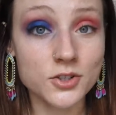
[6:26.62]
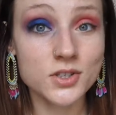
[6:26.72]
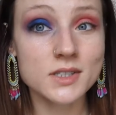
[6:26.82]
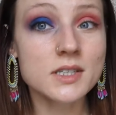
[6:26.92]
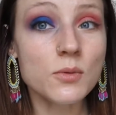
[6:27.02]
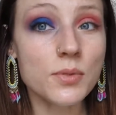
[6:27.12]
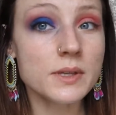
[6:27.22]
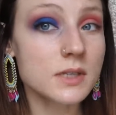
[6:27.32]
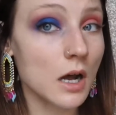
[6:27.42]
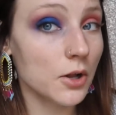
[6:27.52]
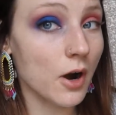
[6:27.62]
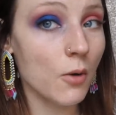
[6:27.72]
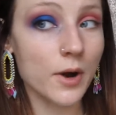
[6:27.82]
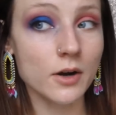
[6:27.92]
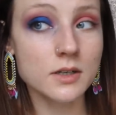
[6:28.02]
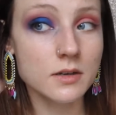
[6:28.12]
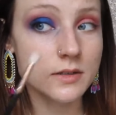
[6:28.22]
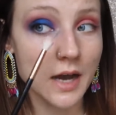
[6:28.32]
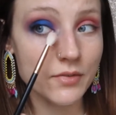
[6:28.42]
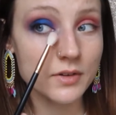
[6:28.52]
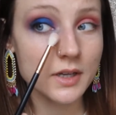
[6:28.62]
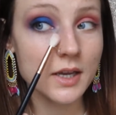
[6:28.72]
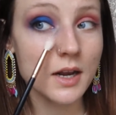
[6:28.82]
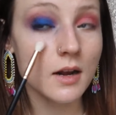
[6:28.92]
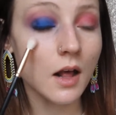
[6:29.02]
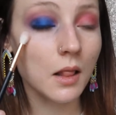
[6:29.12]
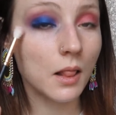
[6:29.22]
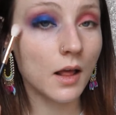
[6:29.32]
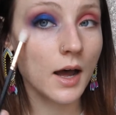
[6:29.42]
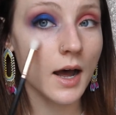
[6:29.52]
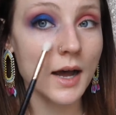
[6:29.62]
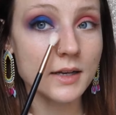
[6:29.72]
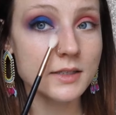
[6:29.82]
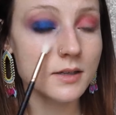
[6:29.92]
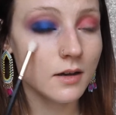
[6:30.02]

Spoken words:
as you can see with this color, we are definitely getting a lot